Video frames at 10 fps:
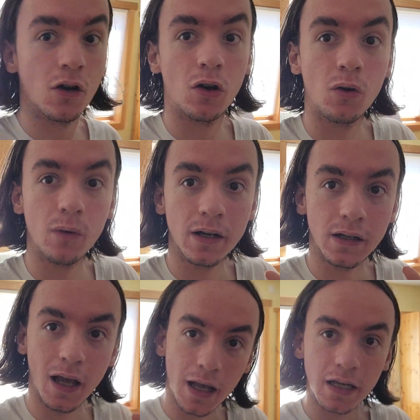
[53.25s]
who
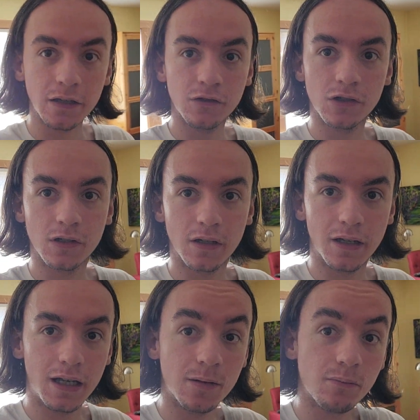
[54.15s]
engage
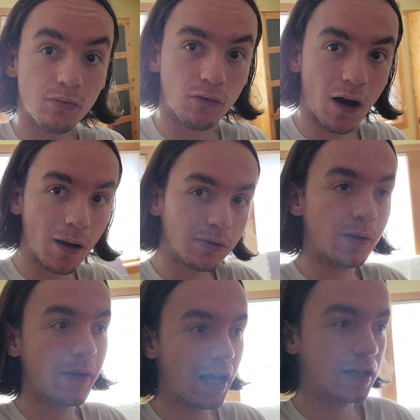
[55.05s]
in
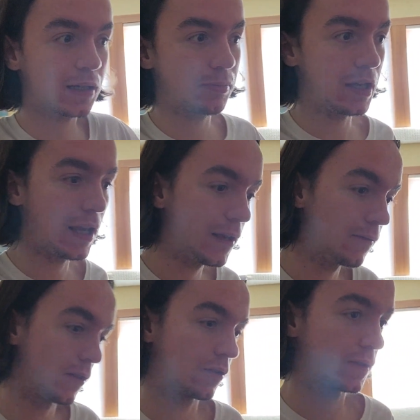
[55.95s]
problematic
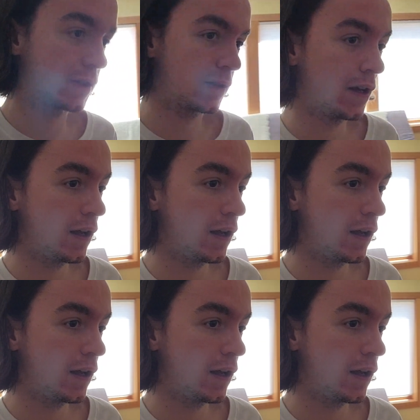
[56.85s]
behaviors